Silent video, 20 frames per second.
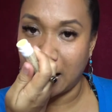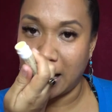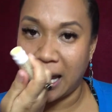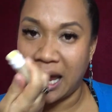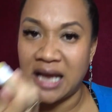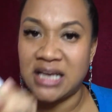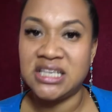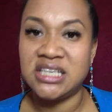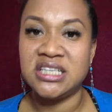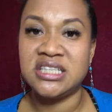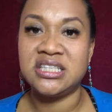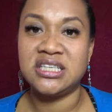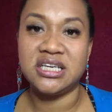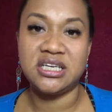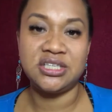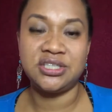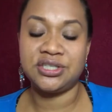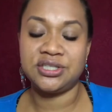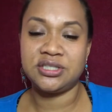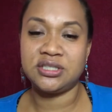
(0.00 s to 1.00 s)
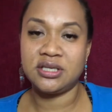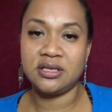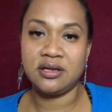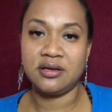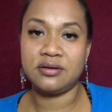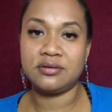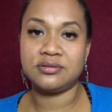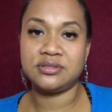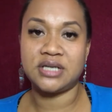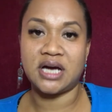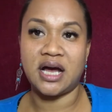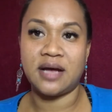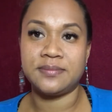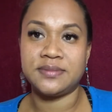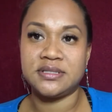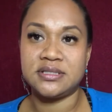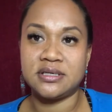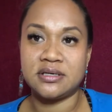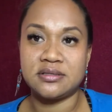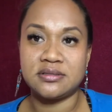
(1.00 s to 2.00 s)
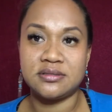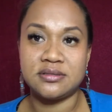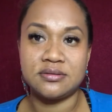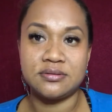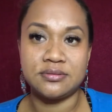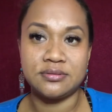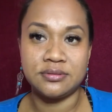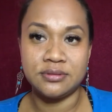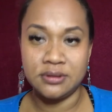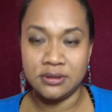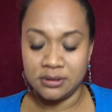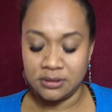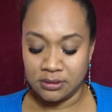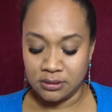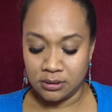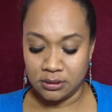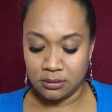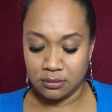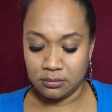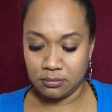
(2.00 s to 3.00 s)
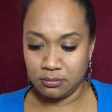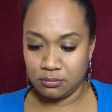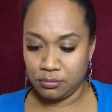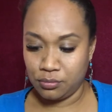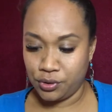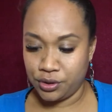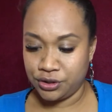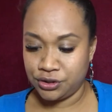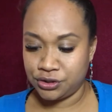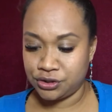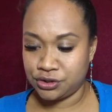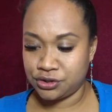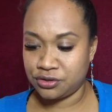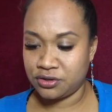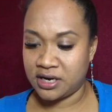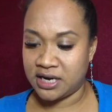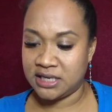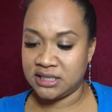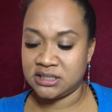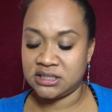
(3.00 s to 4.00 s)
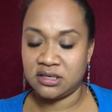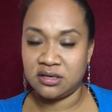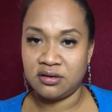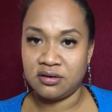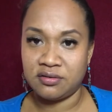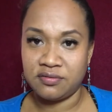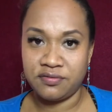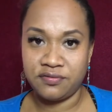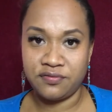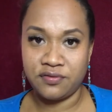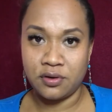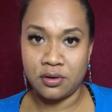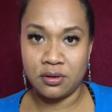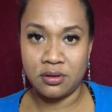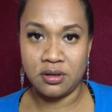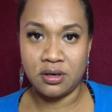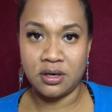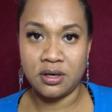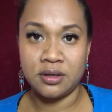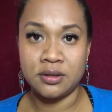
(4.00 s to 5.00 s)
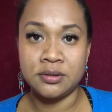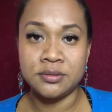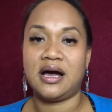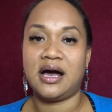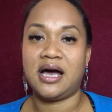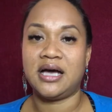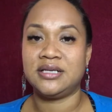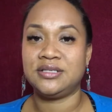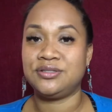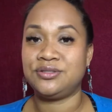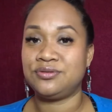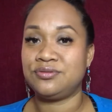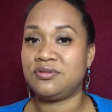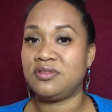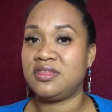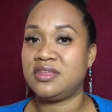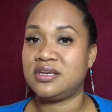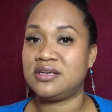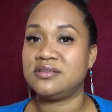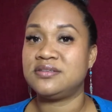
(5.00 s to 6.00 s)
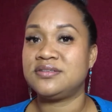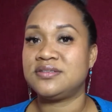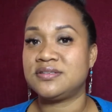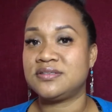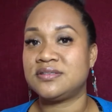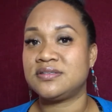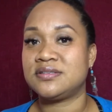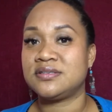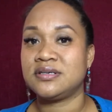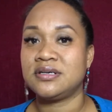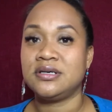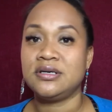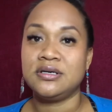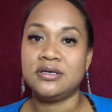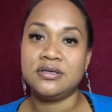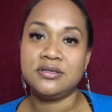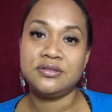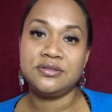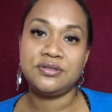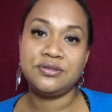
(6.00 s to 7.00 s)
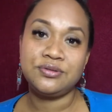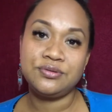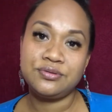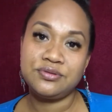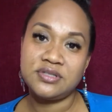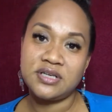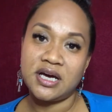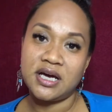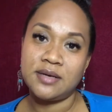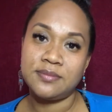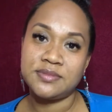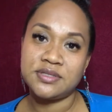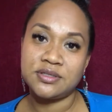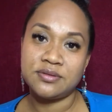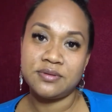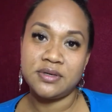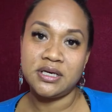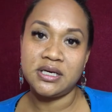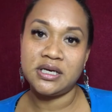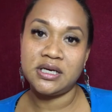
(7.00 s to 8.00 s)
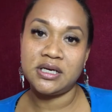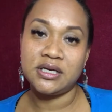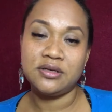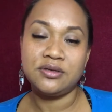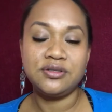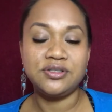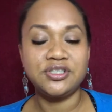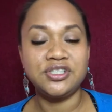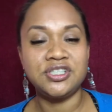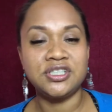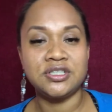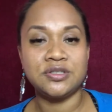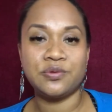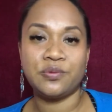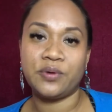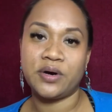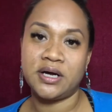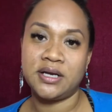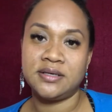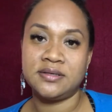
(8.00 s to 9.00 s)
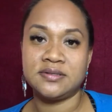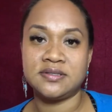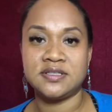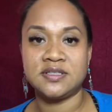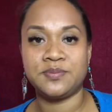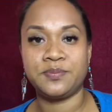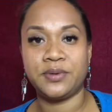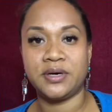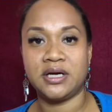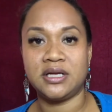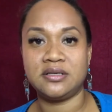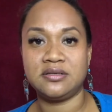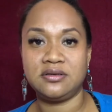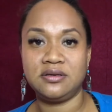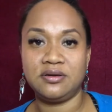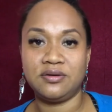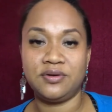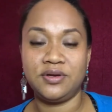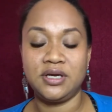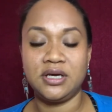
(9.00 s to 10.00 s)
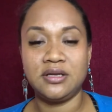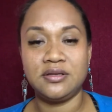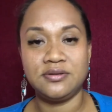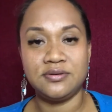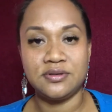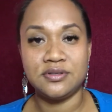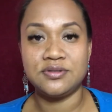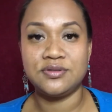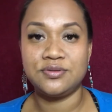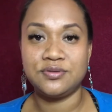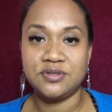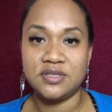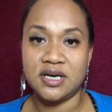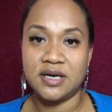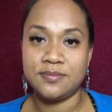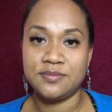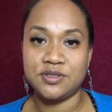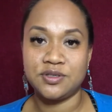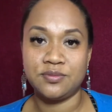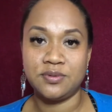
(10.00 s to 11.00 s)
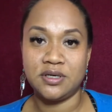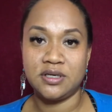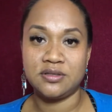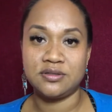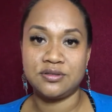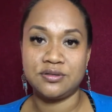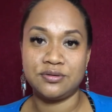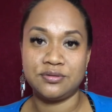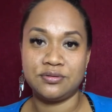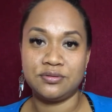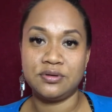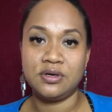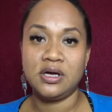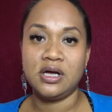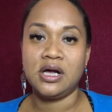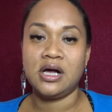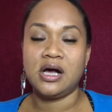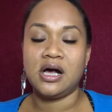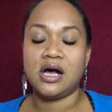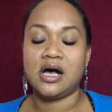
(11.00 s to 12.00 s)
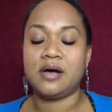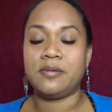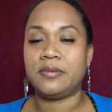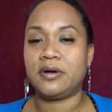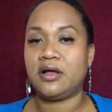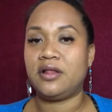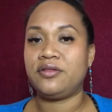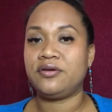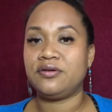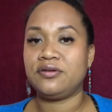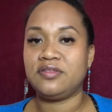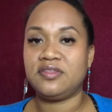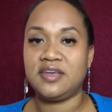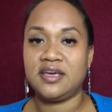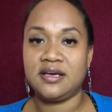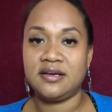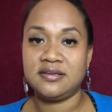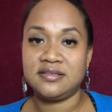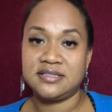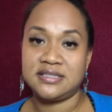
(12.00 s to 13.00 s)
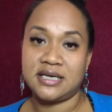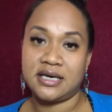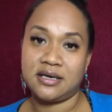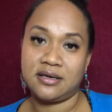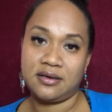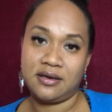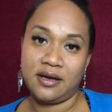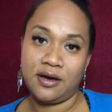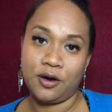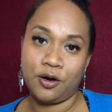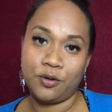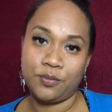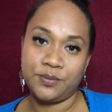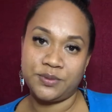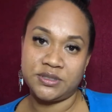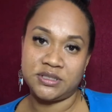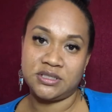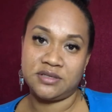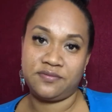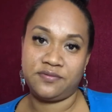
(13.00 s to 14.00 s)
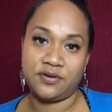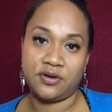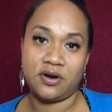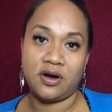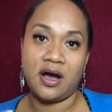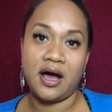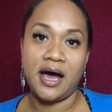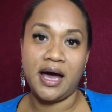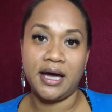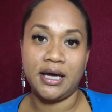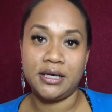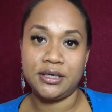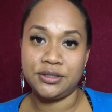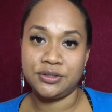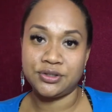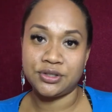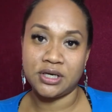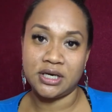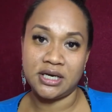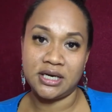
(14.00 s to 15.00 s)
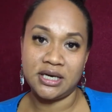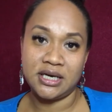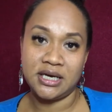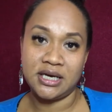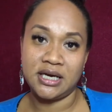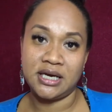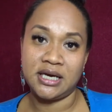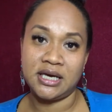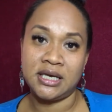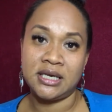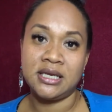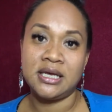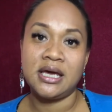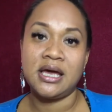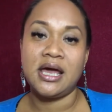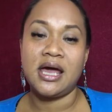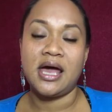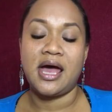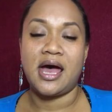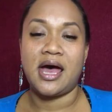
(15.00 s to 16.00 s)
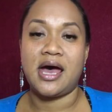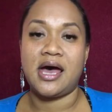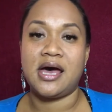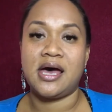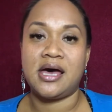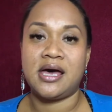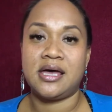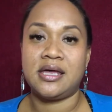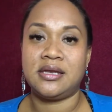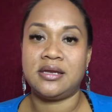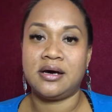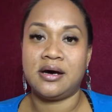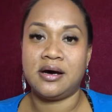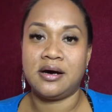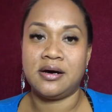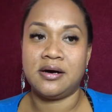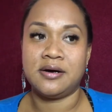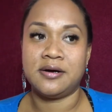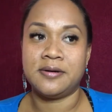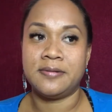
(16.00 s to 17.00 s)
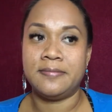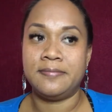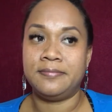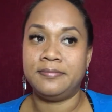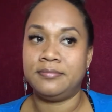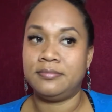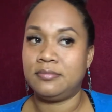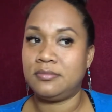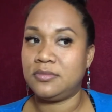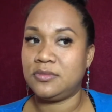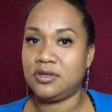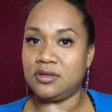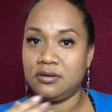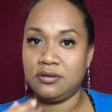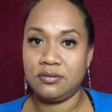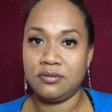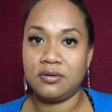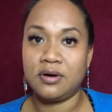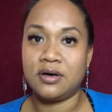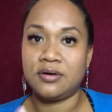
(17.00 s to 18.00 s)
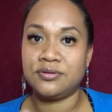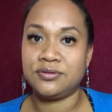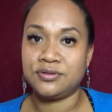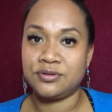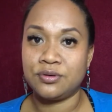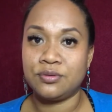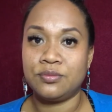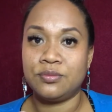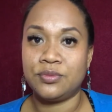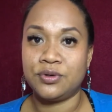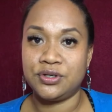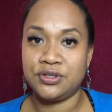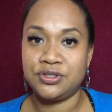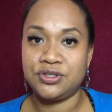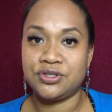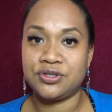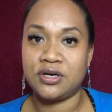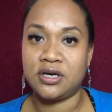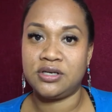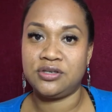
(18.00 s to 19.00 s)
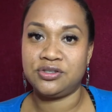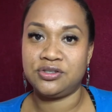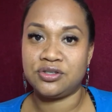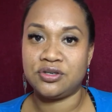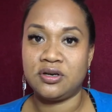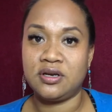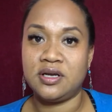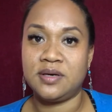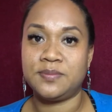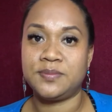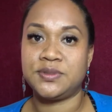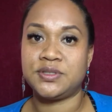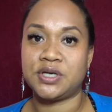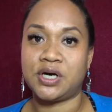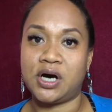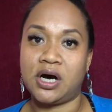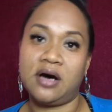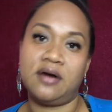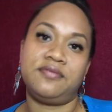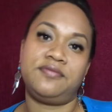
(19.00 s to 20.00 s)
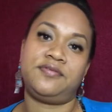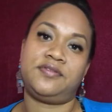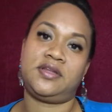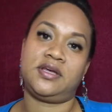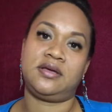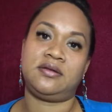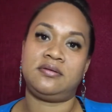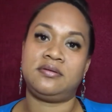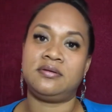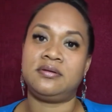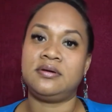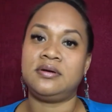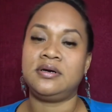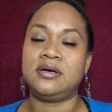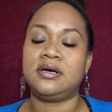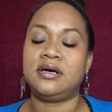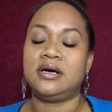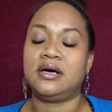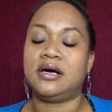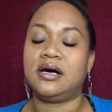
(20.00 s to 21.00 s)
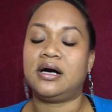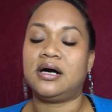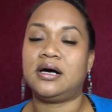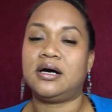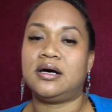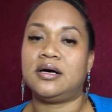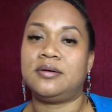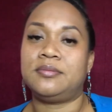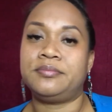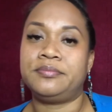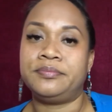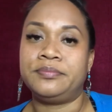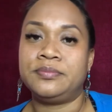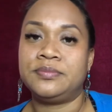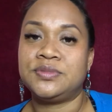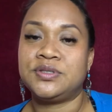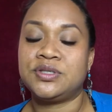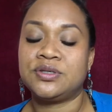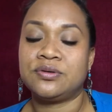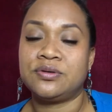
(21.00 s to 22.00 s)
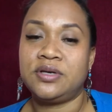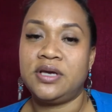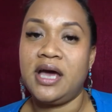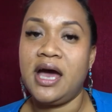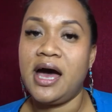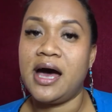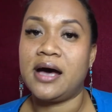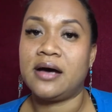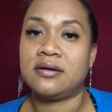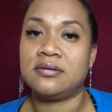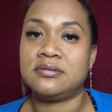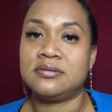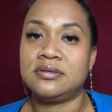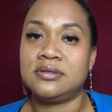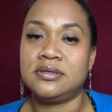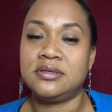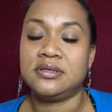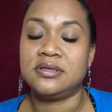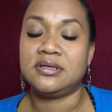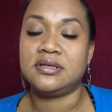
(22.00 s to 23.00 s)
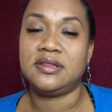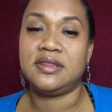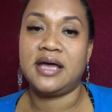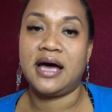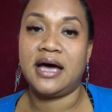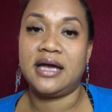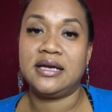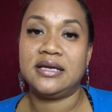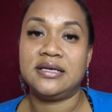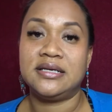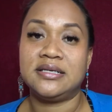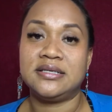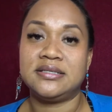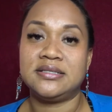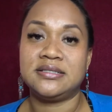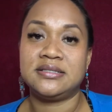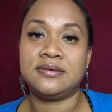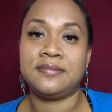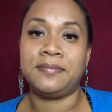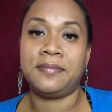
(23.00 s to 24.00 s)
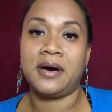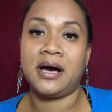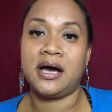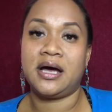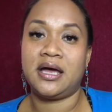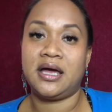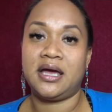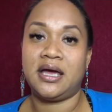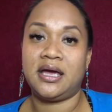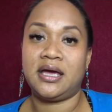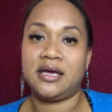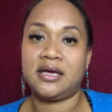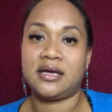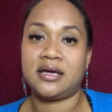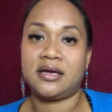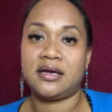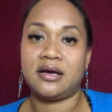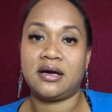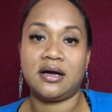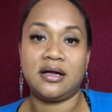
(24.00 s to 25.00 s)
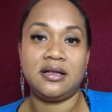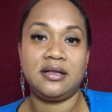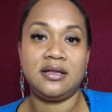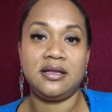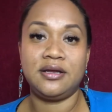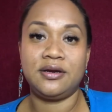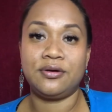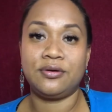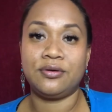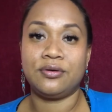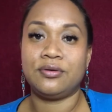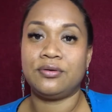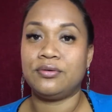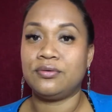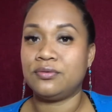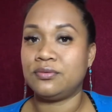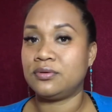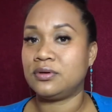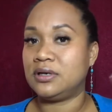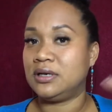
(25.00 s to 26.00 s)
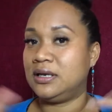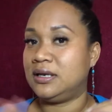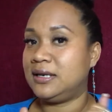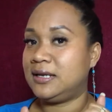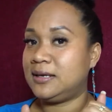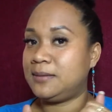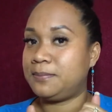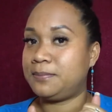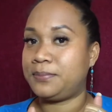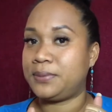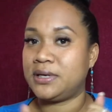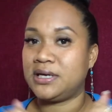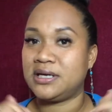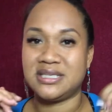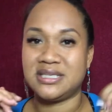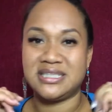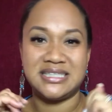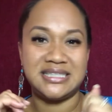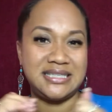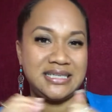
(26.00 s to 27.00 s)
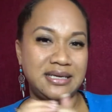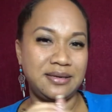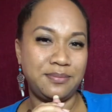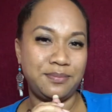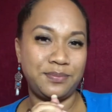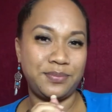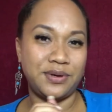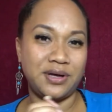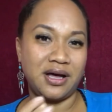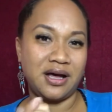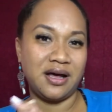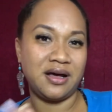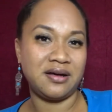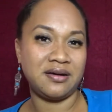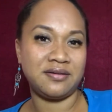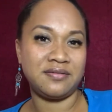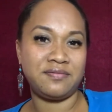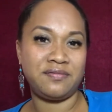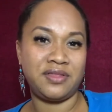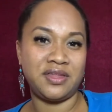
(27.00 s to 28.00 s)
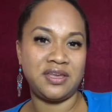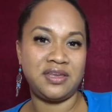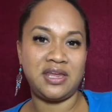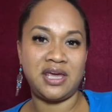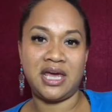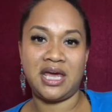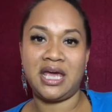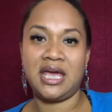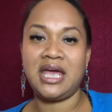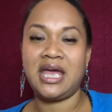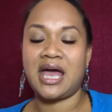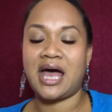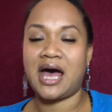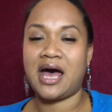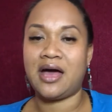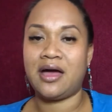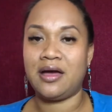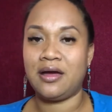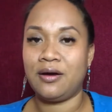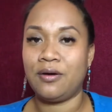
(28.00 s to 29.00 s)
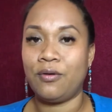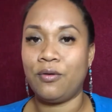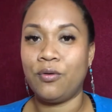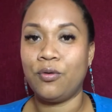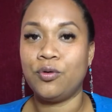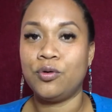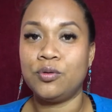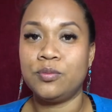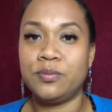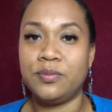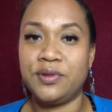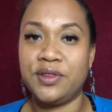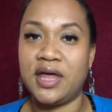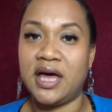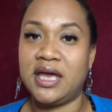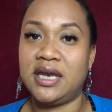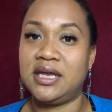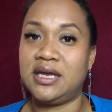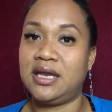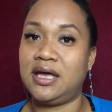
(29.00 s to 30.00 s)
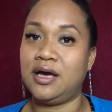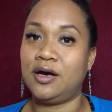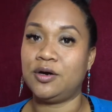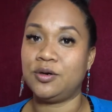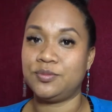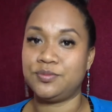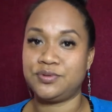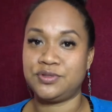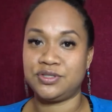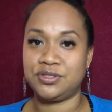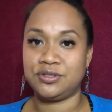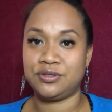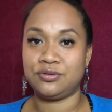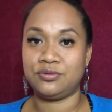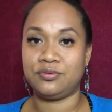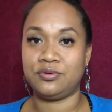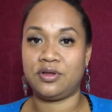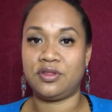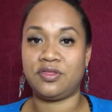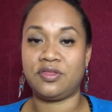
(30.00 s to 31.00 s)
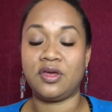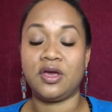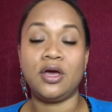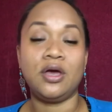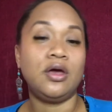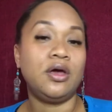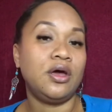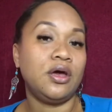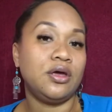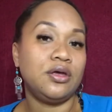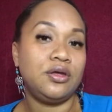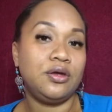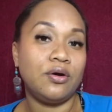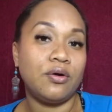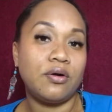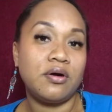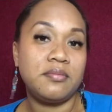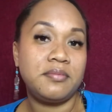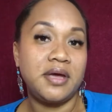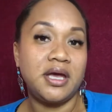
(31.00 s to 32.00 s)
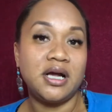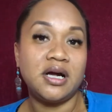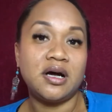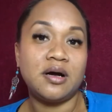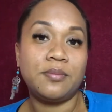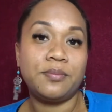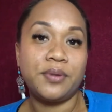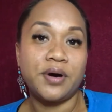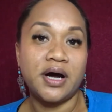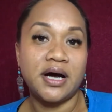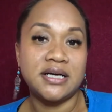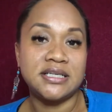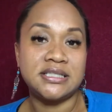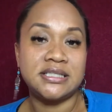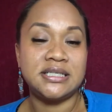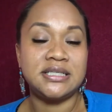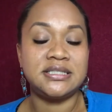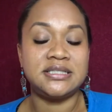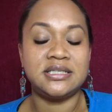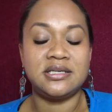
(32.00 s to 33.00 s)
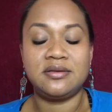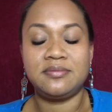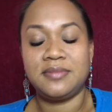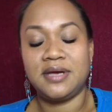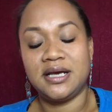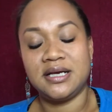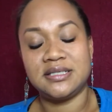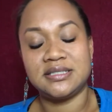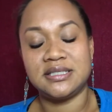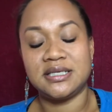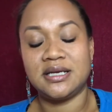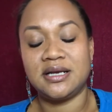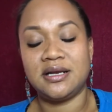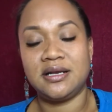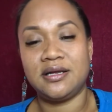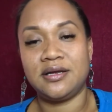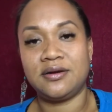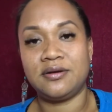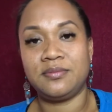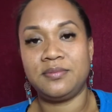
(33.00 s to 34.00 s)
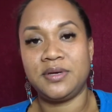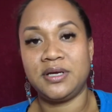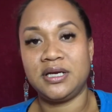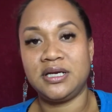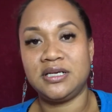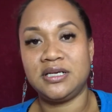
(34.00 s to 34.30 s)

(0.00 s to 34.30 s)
and it's just a little chapstick to moisturize it further. I do this 2 times a week, usually just once, but you know, you can do it 2 times a week too. Other things that can help is if you're hydrated and you also moisturize your lips often. So yeah, that is my little lip tip of the day. I hope that it helps you with your makeup process and makes it a little bit